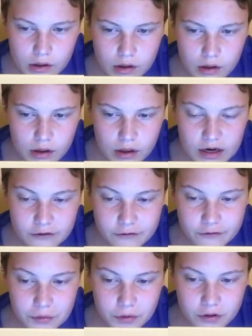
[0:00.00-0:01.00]
And if it
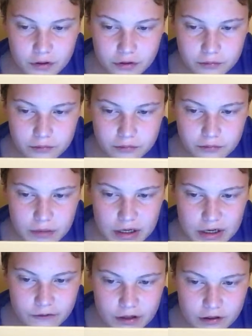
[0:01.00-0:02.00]
was
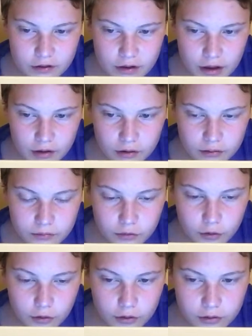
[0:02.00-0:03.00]
minifig scale
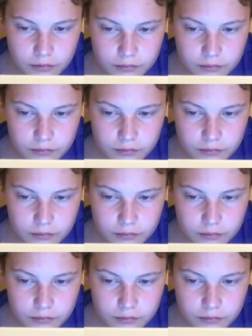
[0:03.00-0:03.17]
or